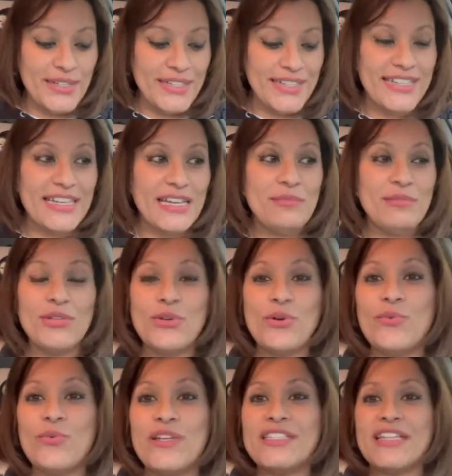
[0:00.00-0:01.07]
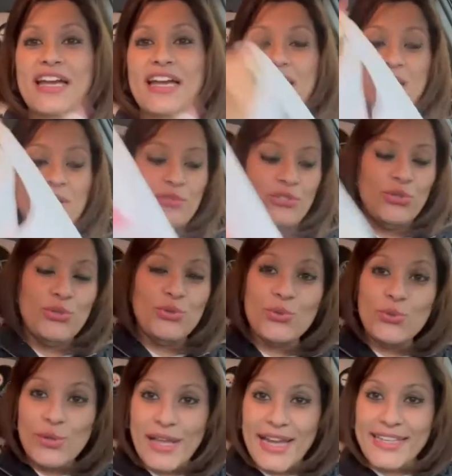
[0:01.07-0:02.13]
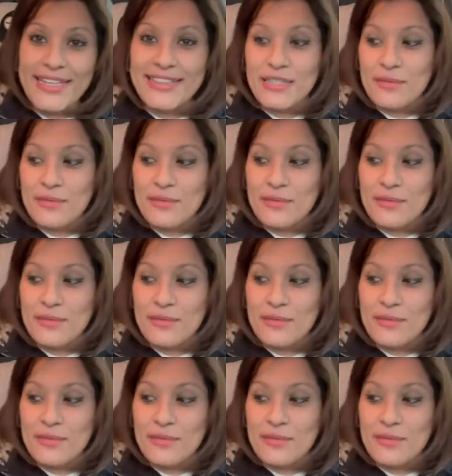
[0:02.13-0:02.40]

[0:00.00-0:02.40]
it let me know which item you like